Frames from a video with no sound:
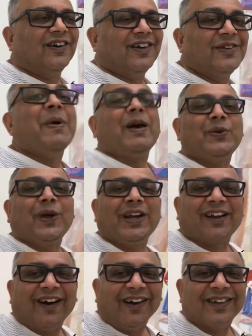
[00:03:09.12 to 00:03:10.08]

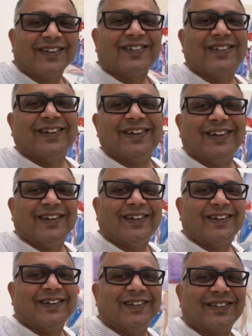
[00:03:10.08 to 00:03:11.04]
Immanuel Kant
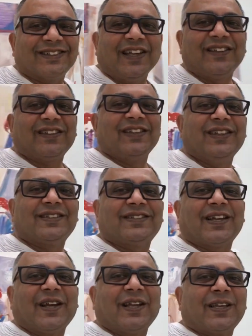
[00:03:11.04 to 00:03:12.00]
said the
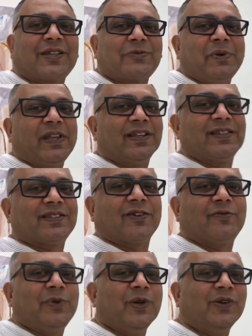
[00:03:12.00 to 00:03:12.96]
aesthetic experience
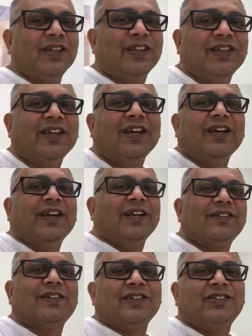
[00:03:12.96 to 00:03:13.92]
of beauty
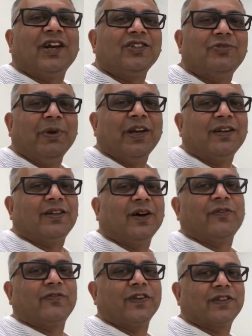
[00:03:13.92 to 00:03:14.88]
is a judgment
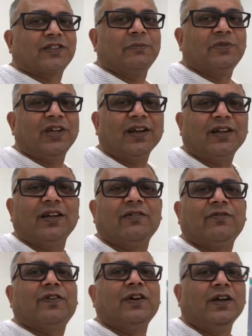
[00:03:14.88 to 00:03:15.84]
of the
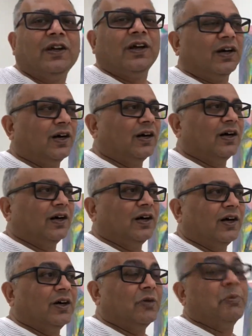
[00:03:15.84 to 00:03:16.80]
subjective
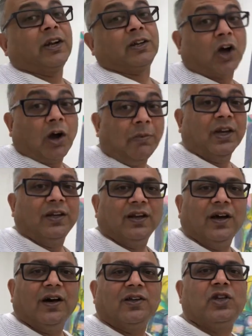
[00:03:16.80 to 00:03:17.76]
but
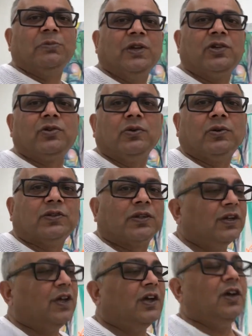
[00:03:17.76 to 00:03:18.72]
common human truth.